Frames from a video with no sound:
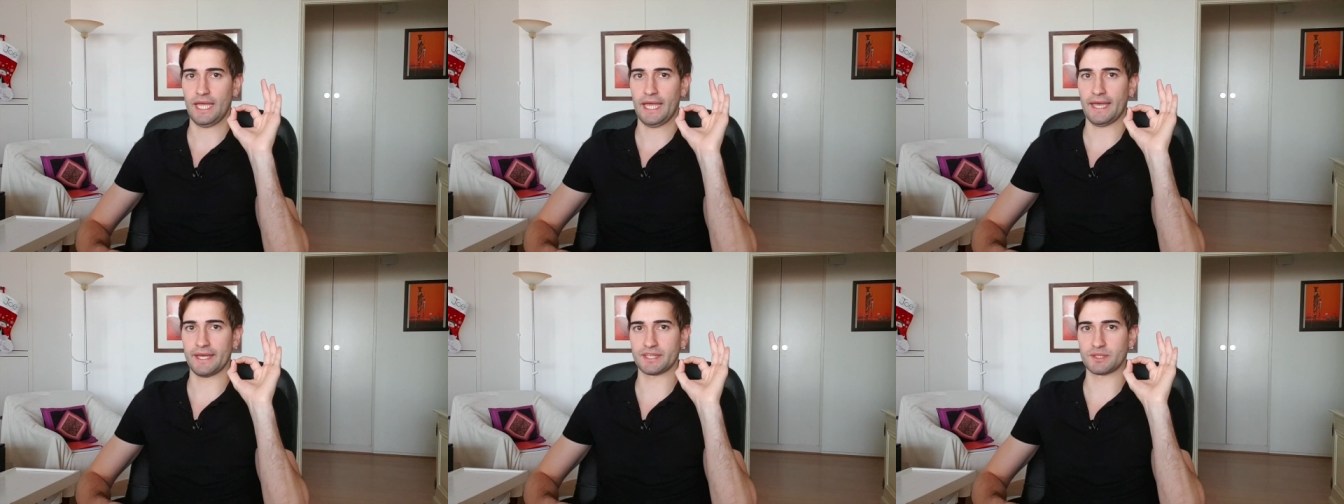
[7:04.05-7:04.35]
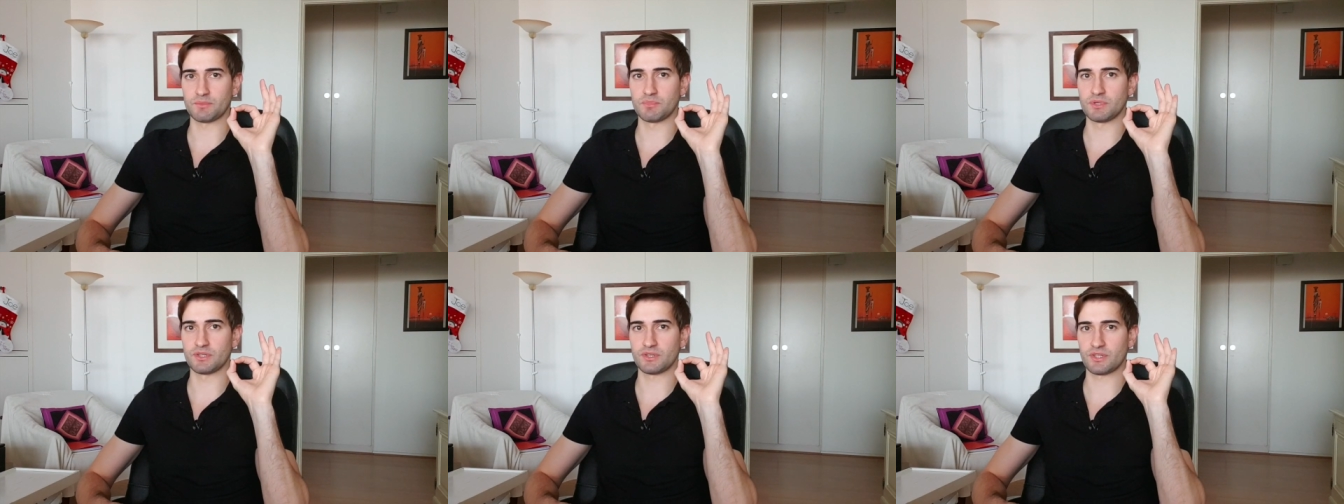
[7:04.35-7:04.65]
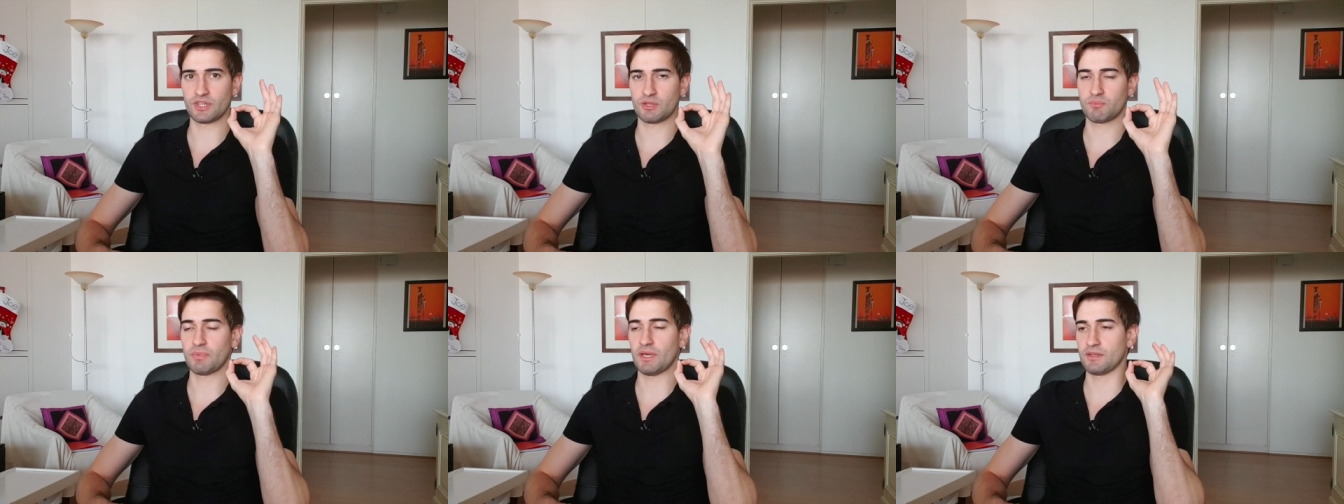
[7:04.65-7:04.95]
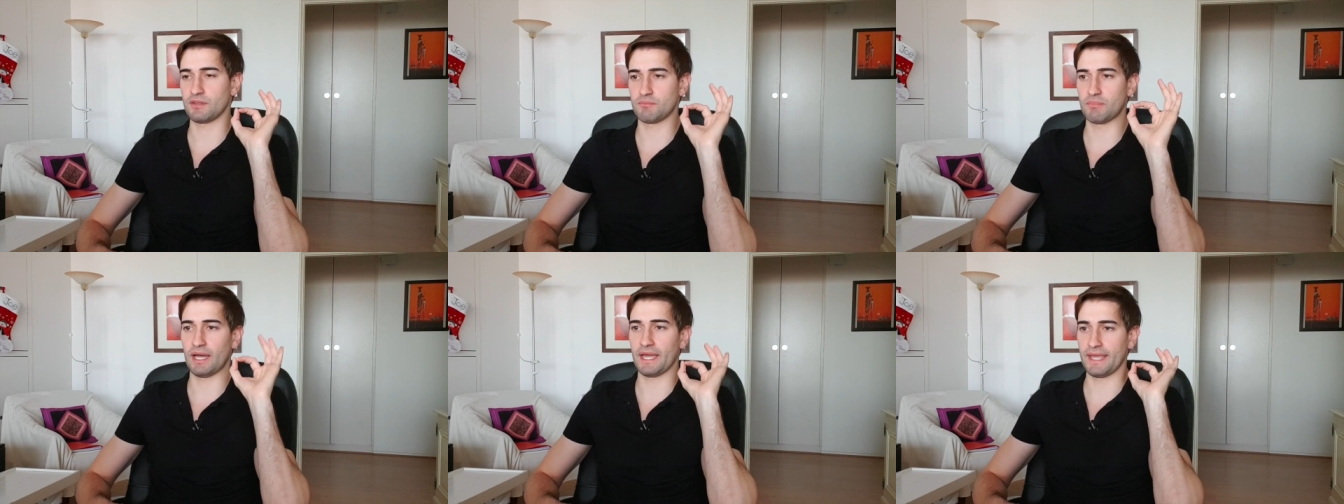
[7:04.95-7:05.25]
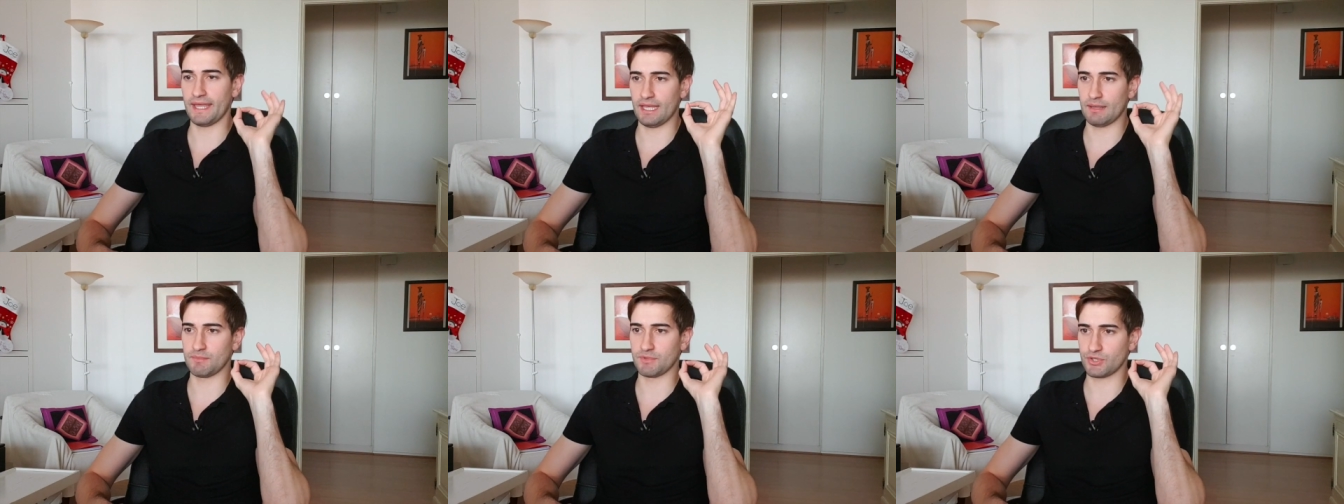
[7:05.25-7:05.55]
has been suspended
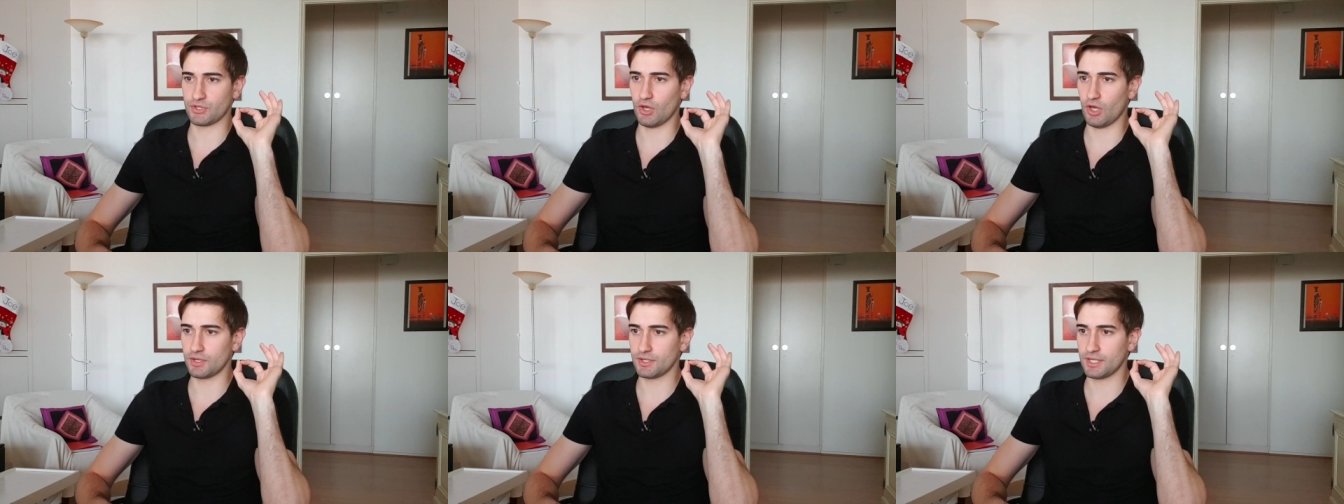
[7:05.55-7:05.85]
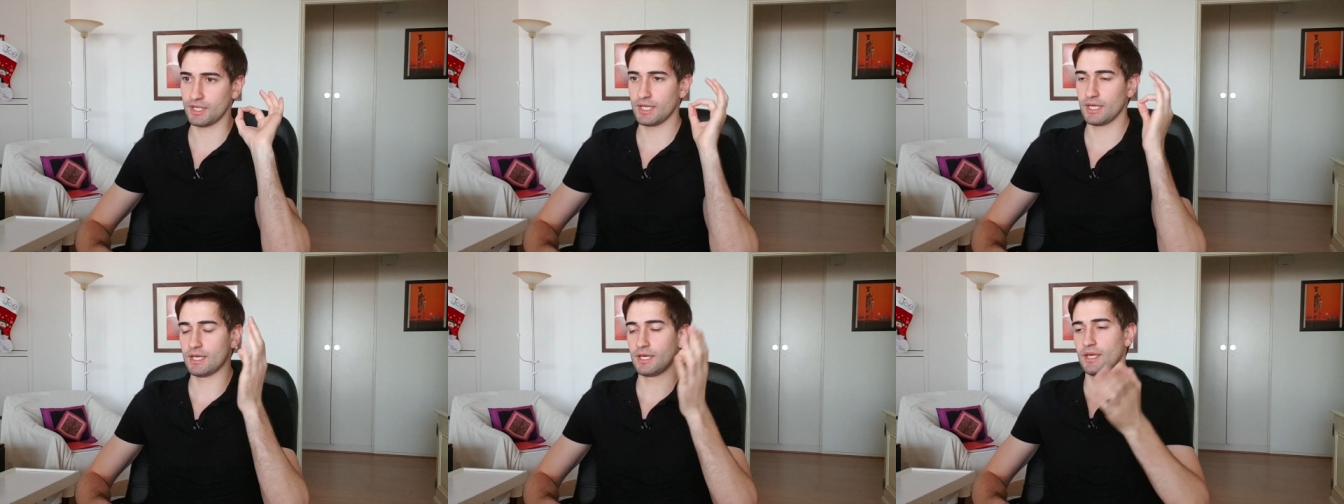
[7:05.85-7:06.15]
by Amazon.